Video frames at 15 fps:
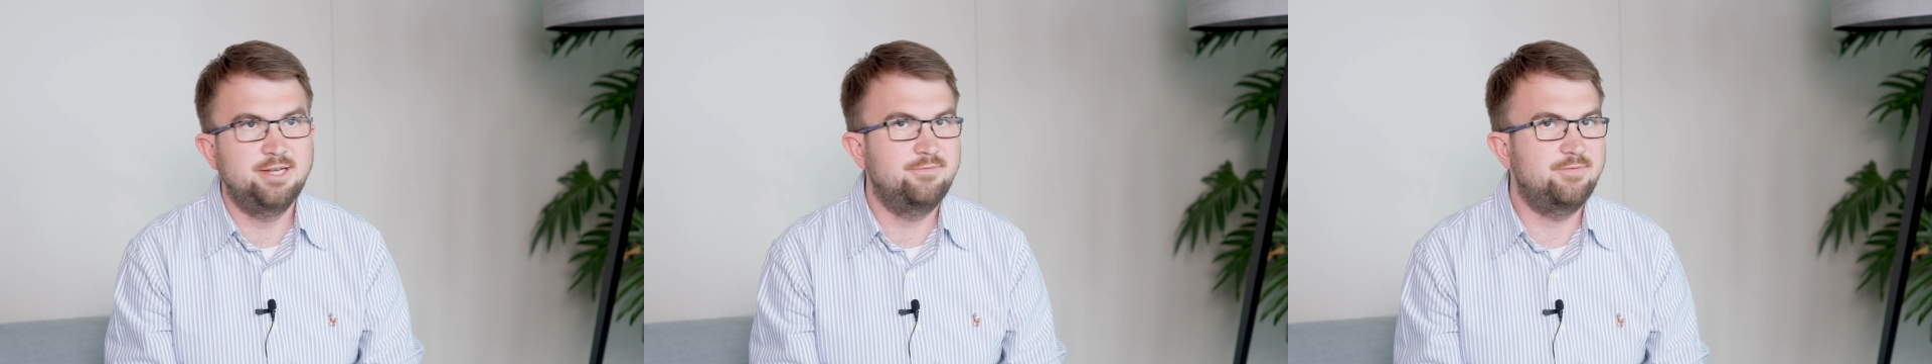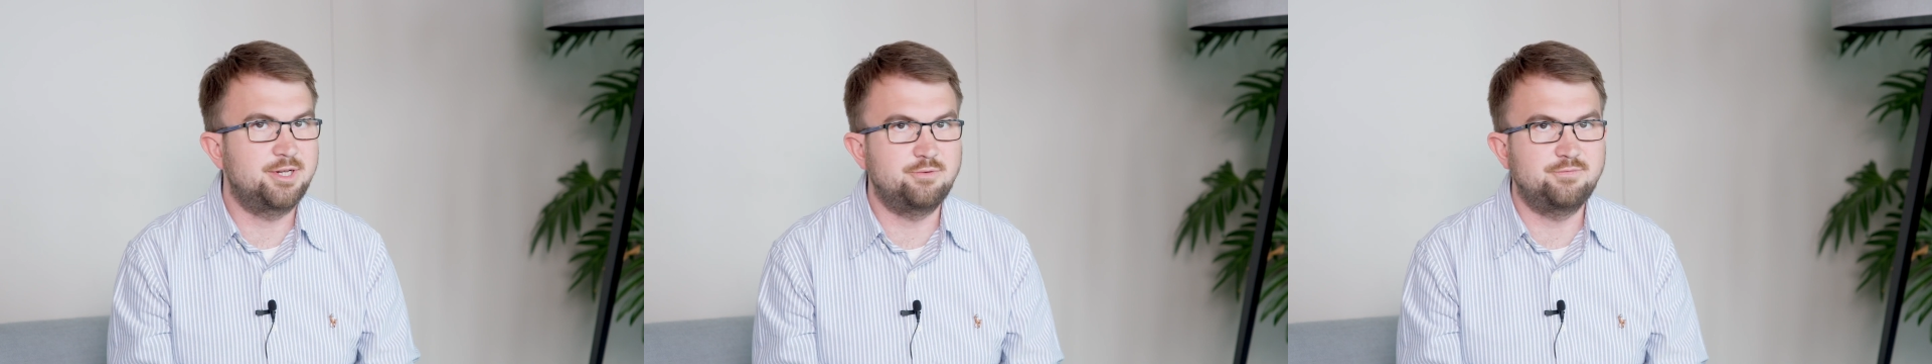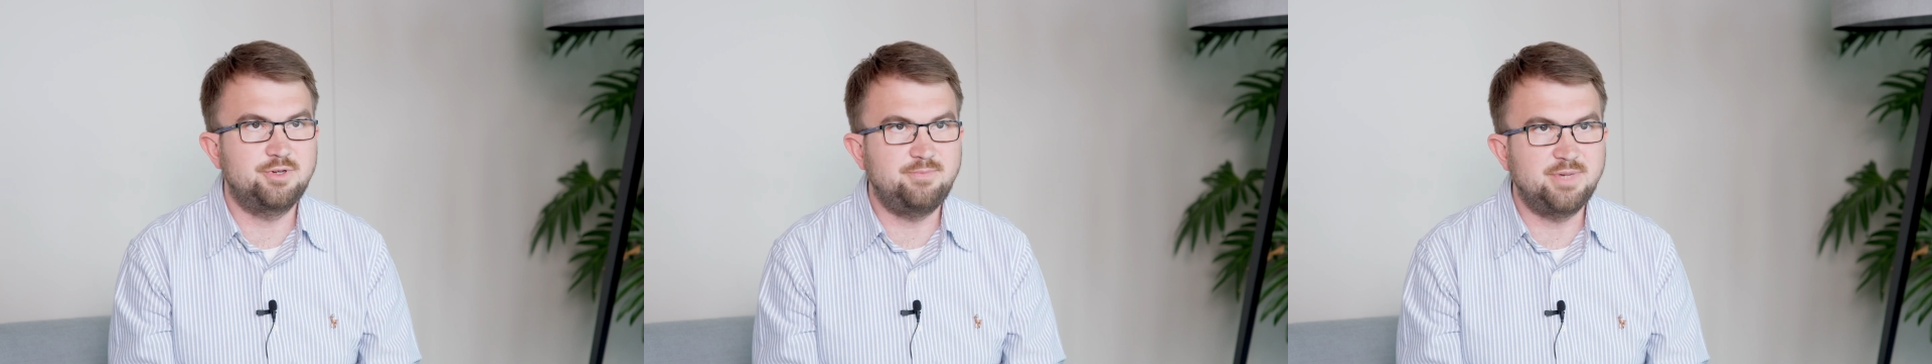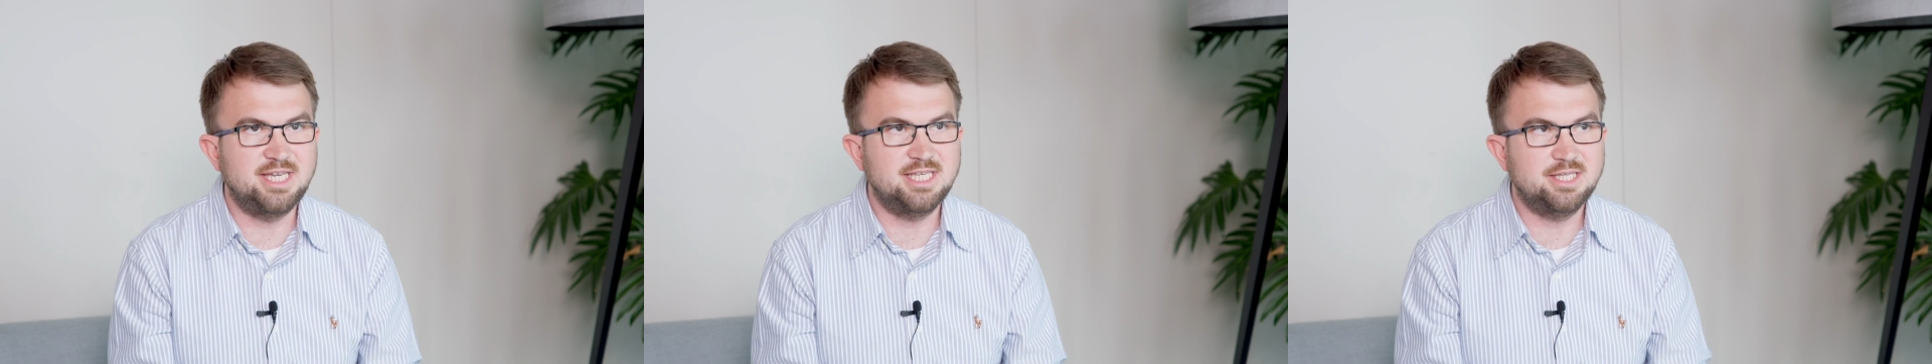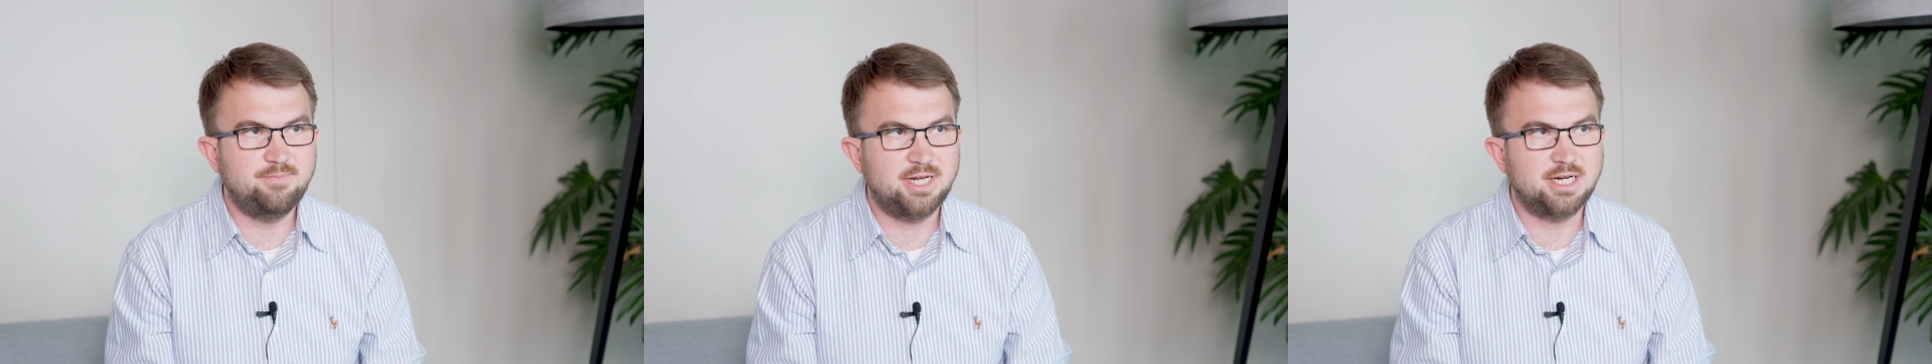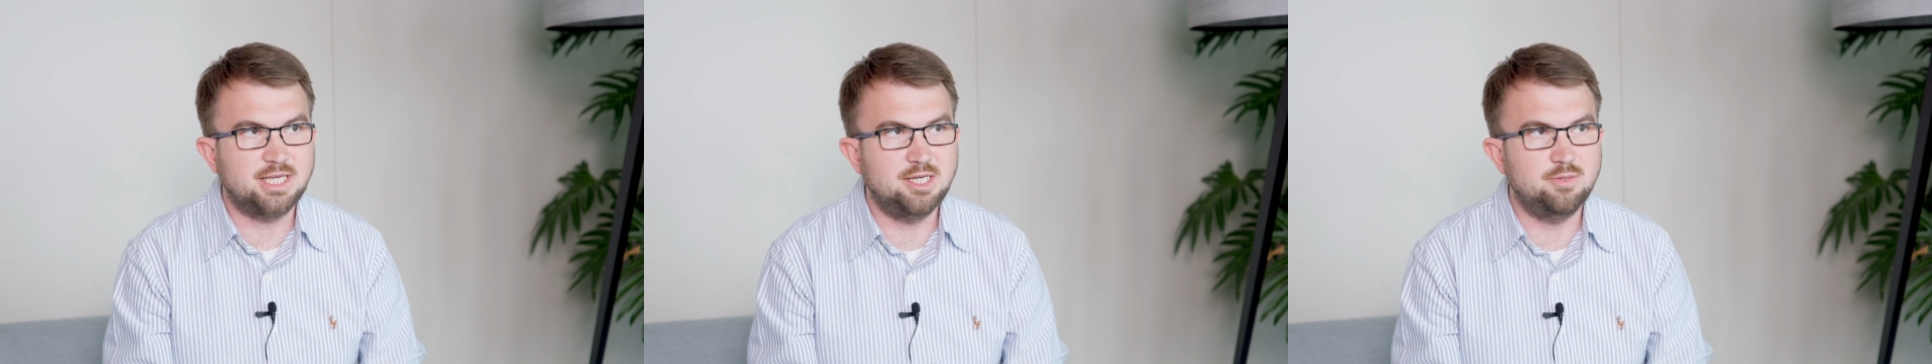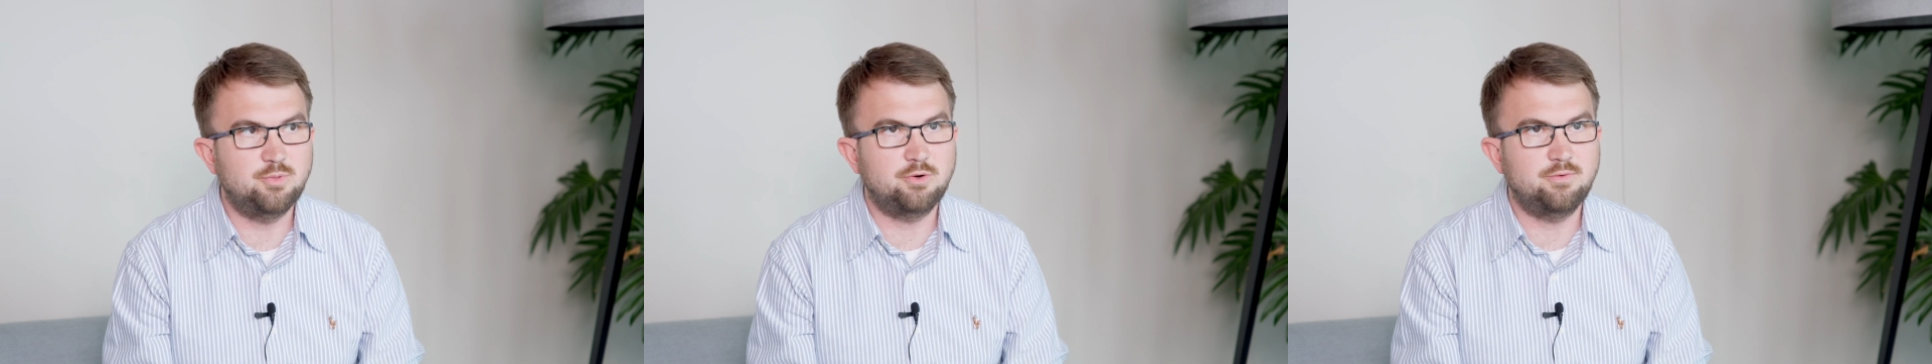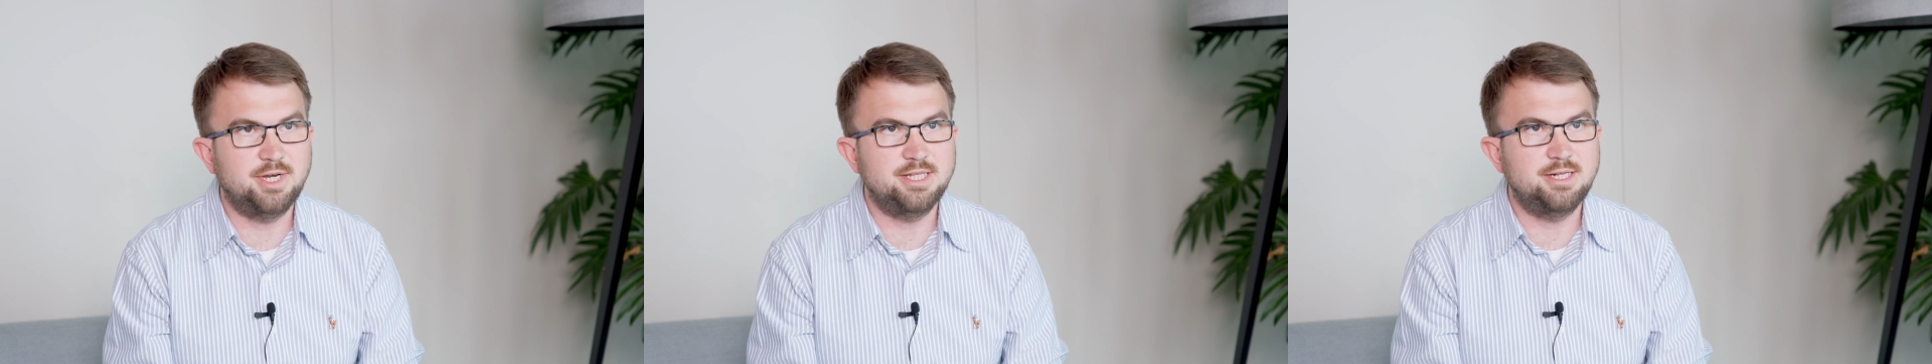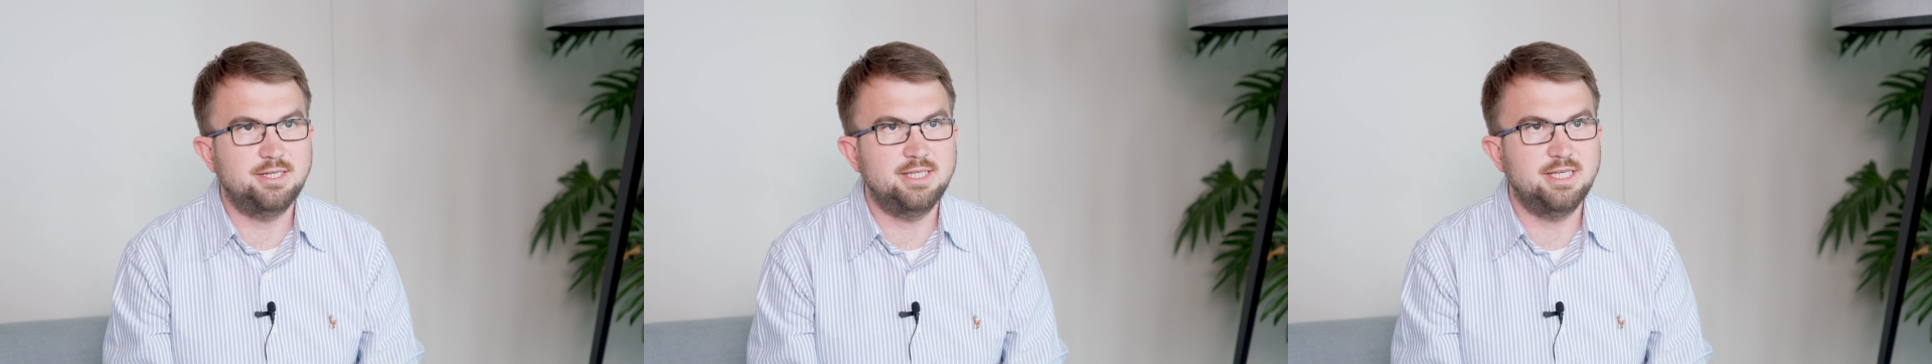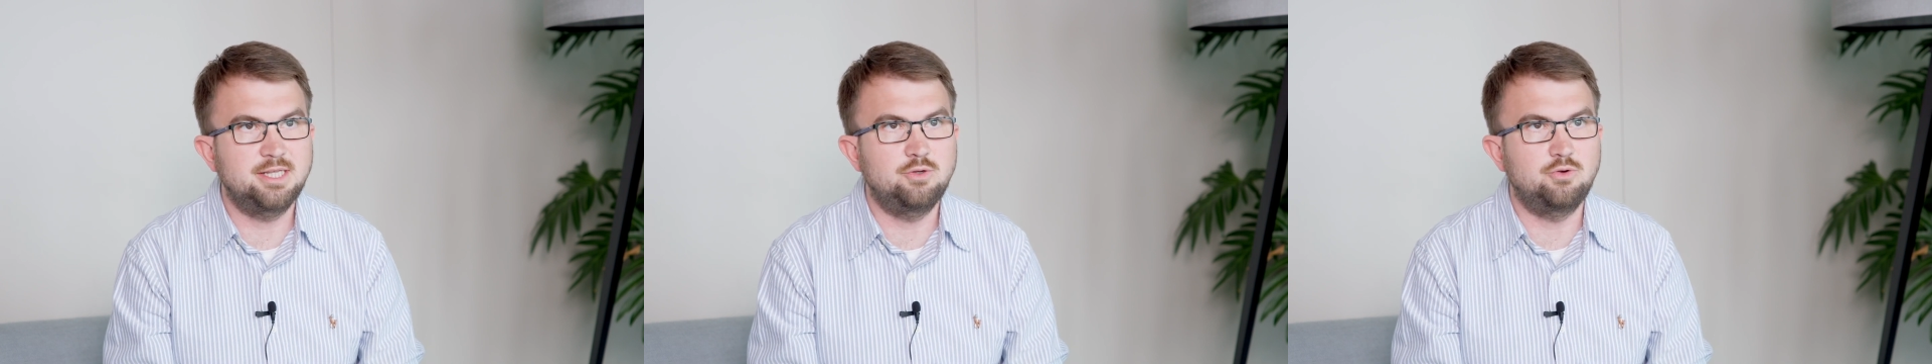one of the biggest parking
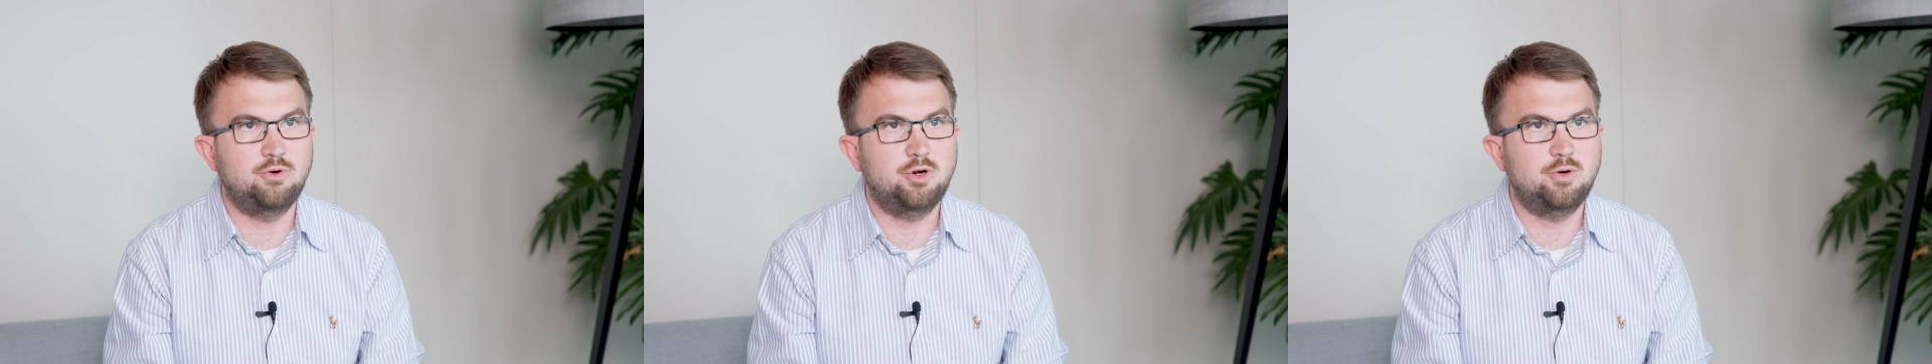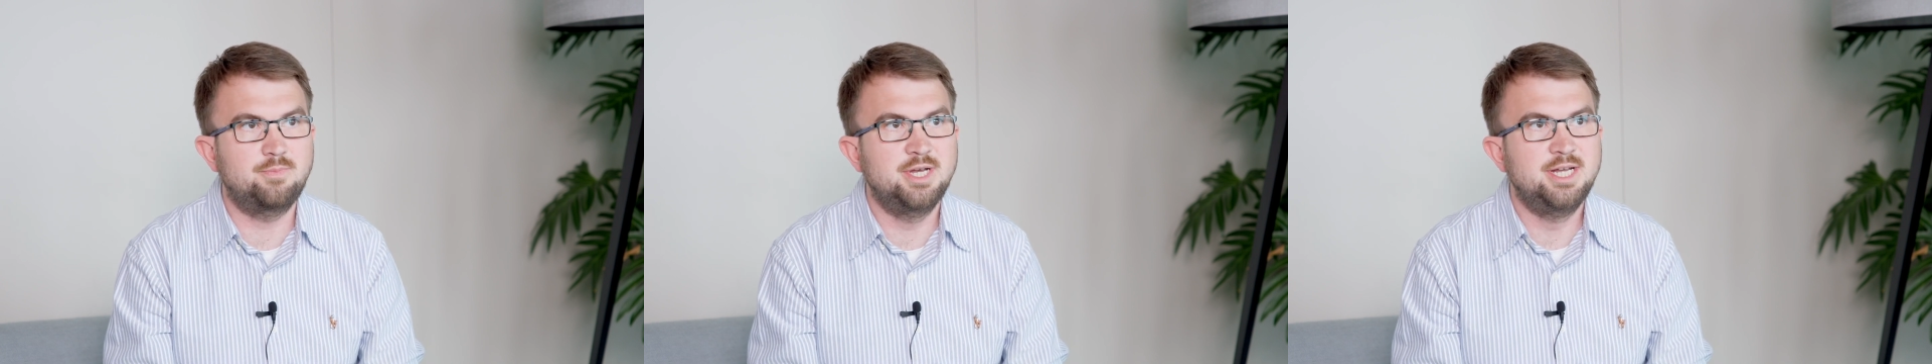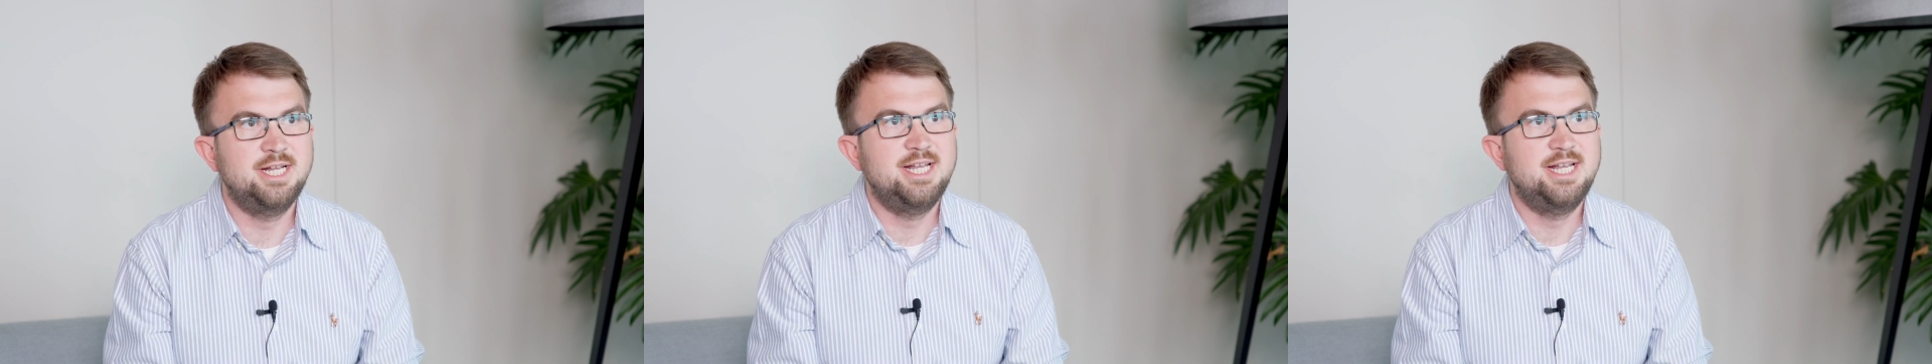providers in Europe,